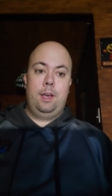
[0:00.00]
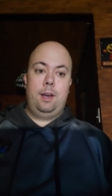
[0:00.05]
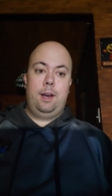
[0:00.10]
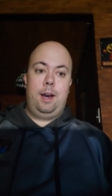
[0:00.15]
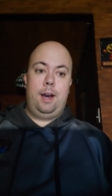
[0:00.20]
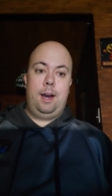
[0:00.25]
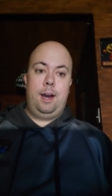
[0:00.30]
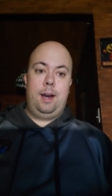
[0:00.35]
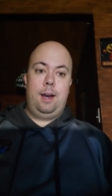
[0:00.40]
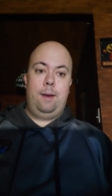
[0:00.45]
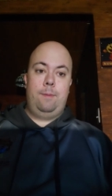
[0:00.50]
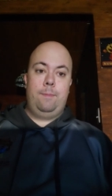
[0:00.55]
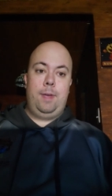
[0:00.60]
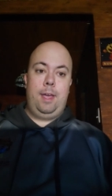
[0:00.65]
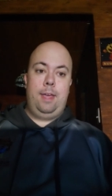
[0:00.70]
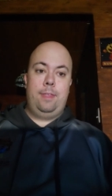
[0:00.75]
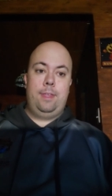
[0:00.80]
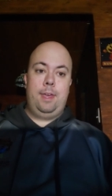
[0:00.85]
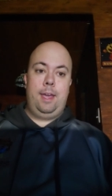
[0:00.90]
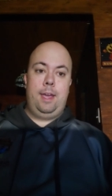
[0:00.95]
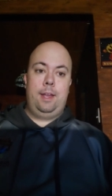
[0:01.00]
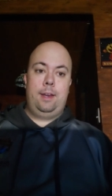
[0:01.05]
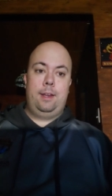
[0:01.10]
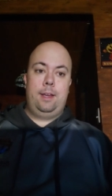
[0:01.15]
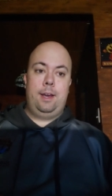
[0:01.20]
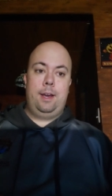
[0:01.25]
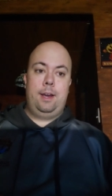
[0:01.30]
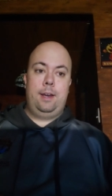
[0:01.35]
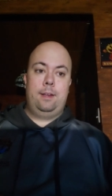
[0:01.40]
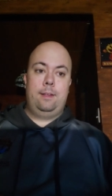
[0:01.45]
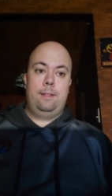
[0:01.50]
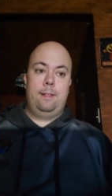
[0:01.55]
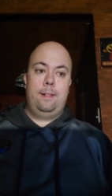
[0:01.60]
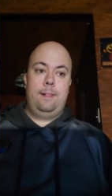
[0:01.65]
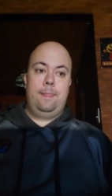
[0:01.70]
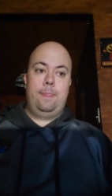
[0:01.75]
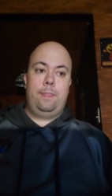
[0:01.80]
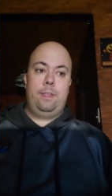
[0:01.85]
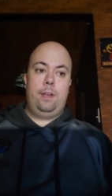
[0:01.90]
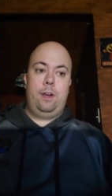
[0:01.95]
And then
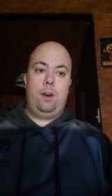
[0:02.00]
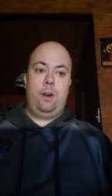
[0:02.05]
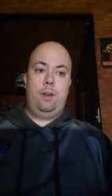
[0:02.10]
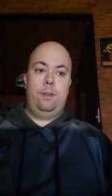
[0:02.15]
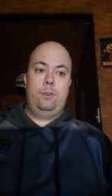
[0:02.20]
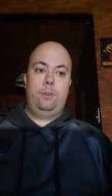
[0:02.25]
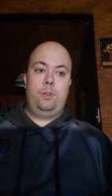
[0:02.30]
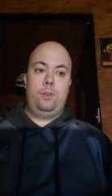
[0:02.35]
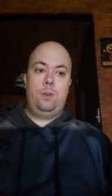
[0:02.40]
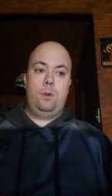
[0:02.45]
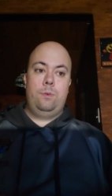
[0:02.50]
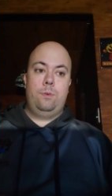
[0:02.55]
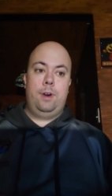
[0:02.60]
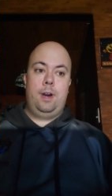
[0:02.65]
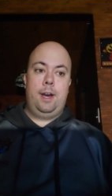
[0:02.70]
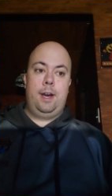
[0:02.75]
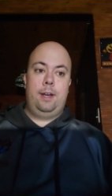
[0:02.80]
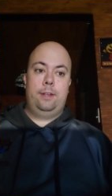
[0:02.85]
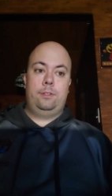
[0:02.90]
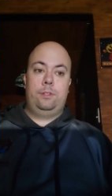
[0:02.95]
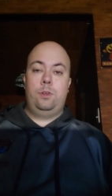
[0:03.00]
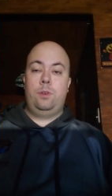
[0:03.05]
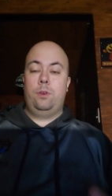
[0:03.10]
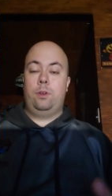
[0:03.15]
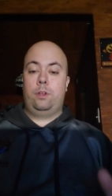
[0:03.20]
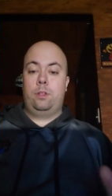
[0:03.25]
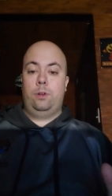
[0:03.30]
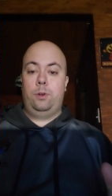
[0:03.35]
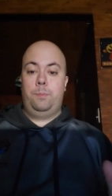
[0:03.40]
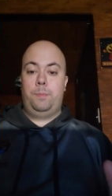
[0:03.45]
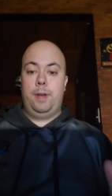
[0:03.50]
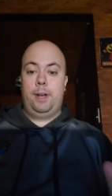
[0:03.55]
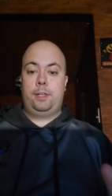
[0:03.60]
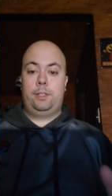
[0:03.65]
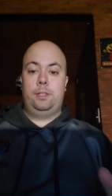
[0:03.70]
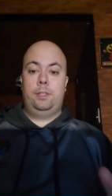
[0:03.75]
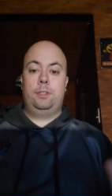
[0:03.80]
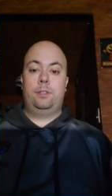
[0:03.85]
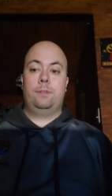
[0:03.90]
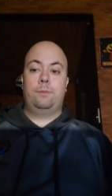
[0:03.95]
do you include
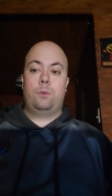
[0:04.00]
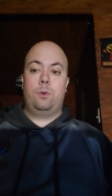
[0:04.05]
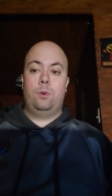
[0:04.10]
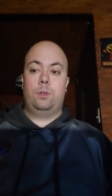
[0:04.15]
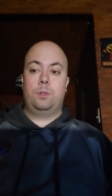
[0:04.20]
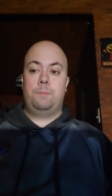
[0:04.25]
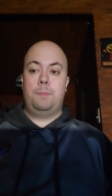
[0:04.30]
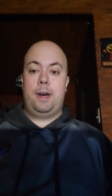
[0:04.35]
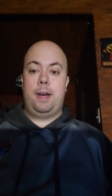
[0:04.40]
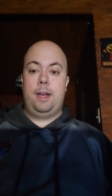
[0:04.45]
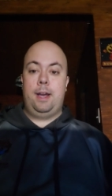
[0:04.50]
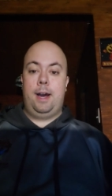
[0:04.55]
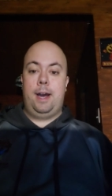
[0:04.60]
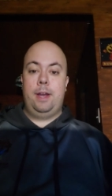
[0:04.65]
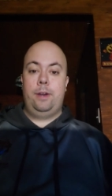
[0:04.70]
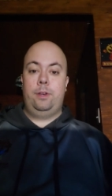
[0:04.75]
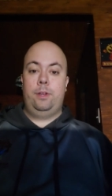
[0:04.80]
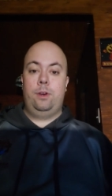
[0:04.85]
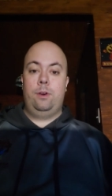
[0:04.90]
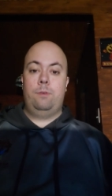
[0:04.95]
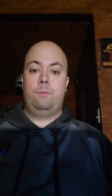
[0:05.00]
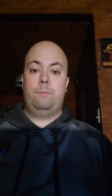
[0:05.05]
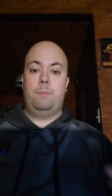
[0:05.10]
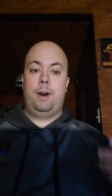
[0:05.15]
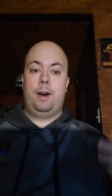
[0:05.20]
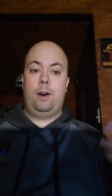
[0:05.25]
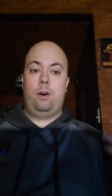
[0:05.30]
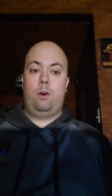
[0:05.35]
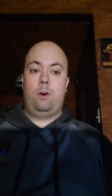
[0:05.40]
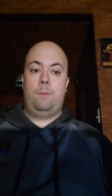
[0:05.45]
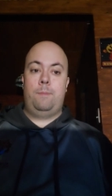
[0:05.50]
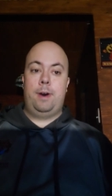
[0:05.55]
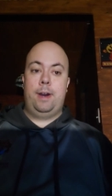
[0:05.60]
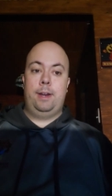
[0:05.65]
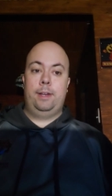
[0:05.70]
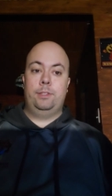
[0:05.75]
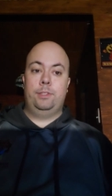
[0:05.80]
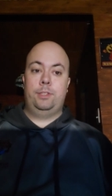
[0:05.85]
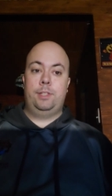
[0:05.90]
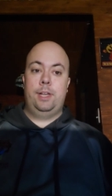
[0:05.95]
pictures? Of course, I do. All
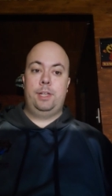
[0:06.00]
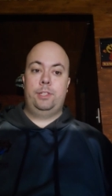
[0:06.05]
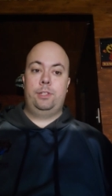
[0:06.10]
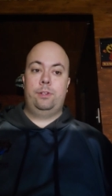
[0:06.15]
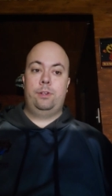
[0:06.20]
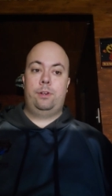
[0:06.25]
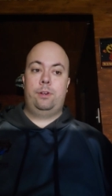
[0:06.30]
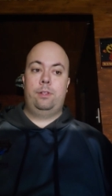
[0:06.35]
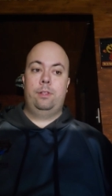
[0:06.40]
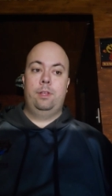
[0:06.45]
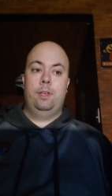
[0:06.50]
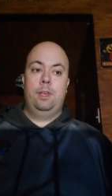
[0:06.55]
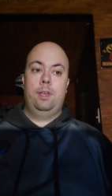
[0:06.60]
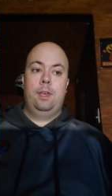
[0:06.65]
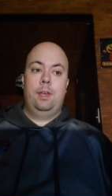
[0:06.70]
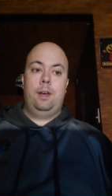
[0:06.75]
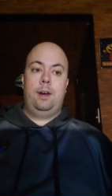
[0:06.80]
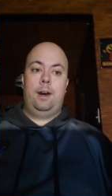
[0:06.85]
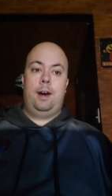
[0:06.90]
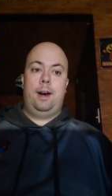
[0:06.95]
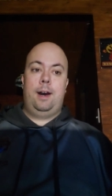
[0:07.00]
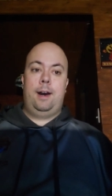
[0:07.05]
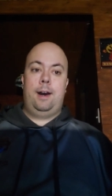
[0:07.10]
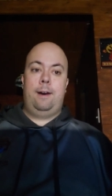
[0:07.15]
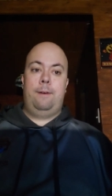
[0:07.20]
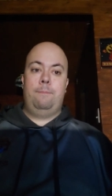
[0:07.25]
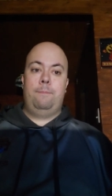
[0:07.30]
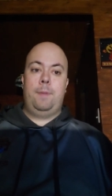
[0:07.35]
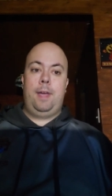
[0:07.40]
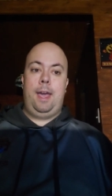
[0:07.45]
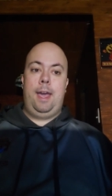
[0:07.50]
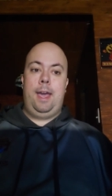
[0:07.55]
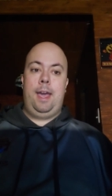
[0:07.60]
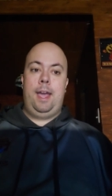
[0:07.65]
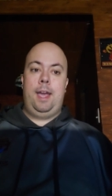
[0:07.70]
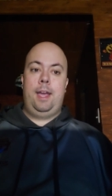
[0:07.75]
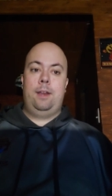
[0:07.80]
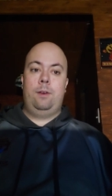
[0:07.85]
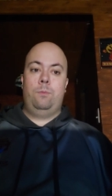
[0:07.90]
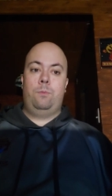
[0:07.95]
mine is digital.
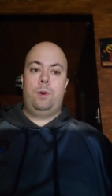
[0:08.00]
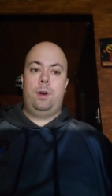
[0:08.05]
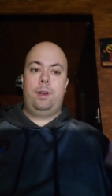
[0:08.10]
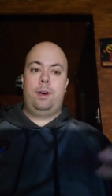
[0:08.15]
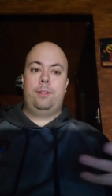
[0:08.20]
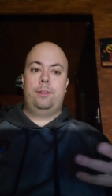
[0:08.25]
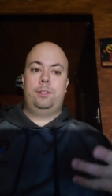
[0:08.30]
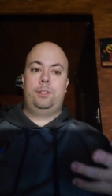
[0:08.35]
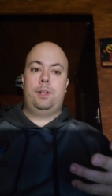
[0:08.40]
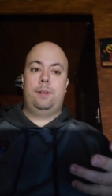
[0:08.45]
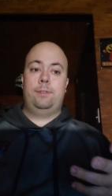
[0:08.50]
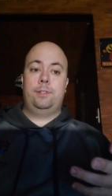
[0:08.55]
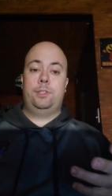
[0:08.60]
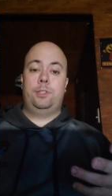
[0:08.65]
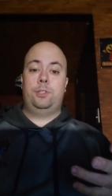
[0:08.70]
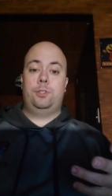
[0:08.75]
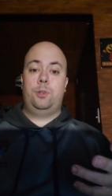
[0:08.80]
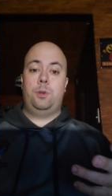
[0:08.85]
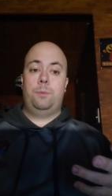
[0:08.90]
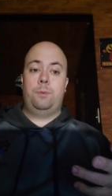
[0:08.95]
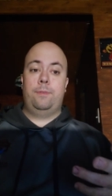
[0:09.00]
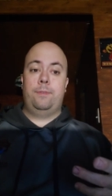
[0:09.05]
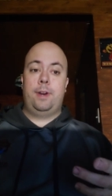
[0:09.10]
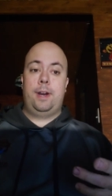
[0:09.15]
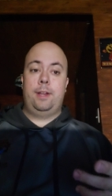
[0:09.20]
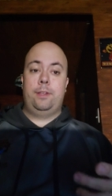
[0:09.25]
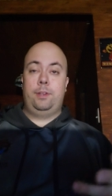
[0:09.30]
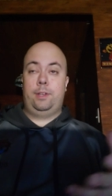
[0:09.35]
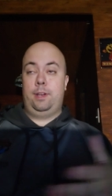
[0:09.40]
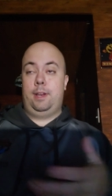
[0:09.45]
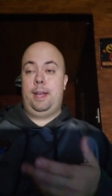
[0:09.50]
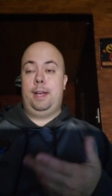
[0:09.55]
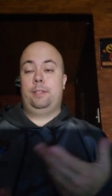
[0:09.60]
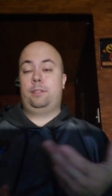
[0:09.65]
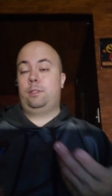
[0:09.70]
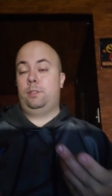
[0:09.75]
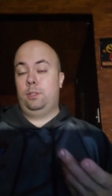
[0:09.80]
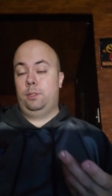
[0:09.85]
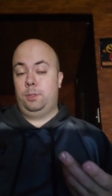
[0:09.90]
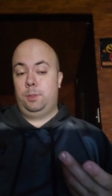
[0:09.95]
And what other services do you provide? You can
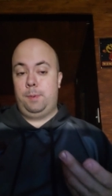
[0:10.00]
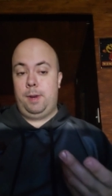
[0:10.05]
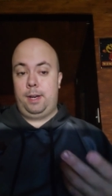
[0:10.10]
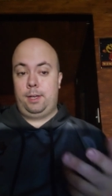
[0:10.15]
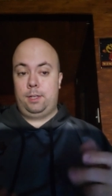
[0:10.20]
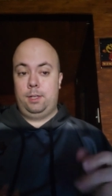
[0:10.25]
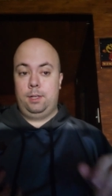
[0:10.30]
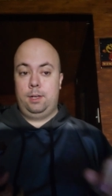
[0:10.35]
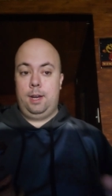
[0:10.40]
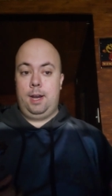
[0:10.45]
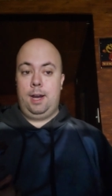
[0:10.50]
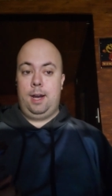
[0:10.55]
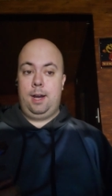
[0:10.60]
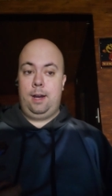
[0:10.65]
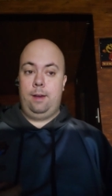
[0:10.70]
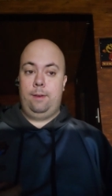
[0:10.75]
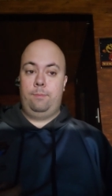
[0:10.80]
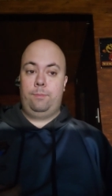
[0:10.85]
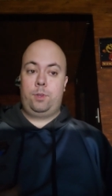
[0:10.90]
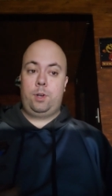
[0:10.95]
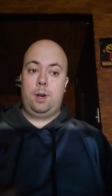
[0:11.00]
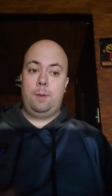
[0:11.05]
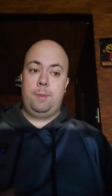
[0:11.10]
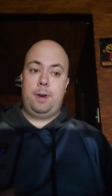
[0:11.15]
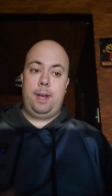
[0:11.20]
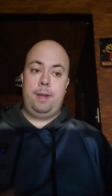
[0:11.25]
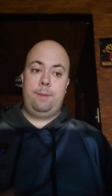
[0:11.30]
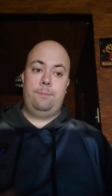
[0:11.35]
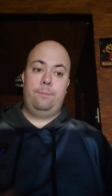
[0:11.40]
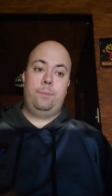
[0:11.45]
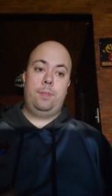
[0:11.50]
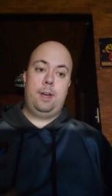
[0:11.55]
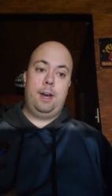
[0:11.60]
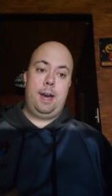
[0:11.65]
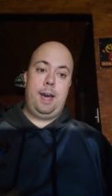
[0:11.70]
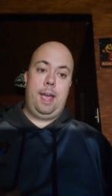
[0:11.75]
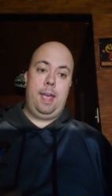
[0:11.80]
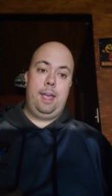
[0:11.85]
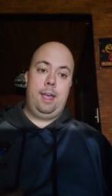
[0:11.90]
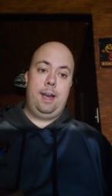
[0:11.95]
ask your inspector. Termite,
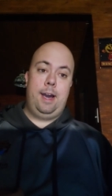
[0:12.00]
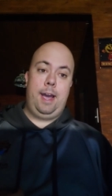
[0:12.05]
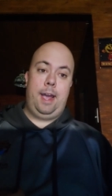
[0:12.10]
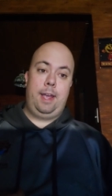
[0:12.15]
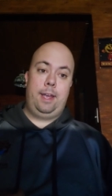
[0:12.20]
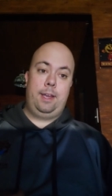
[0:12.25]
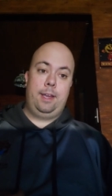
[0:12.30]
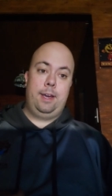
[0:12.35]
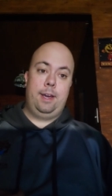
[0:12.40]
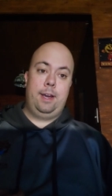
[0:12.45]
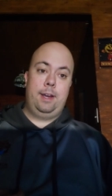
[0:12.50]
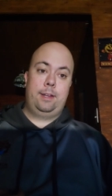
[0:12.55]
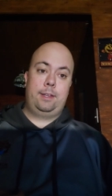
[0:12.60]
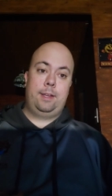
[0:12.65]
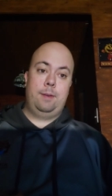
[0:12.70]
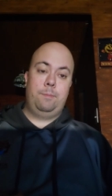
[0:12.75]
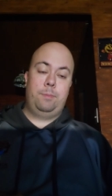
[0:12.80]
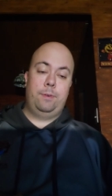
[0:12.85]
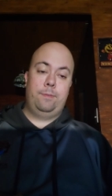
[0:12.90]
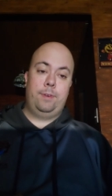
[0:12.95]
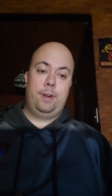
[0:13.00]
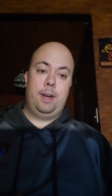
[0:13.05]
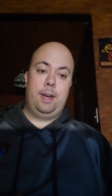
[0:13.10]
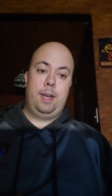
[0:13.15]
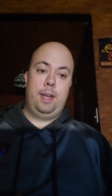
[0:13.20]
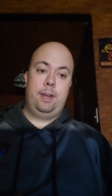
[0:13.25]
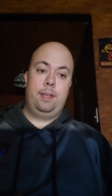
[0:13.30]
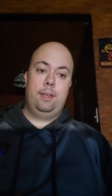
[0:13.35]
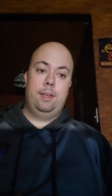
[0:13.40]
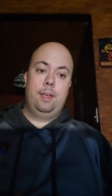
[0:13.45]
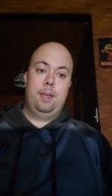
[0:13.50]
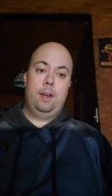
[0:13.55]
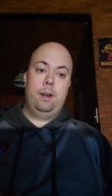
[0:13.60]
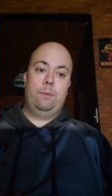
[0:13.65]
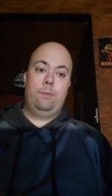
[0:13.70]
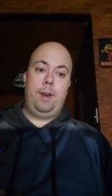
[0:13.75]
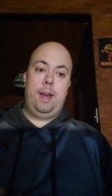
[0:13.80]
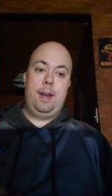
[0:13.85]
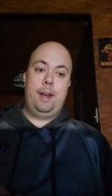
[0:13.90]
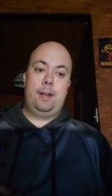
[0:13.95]
I can provide
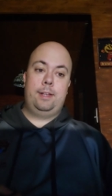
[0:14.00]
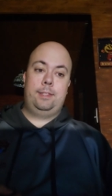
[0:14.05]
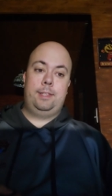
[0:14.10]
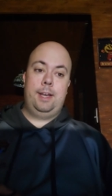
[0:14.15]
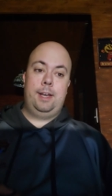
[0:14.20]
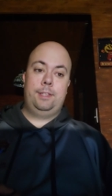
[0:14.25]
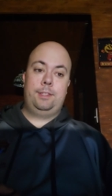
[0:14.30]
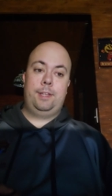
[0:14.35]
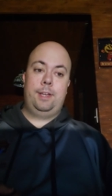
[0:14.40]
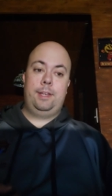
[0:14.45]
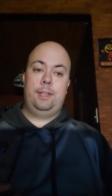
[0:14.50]
radon testing.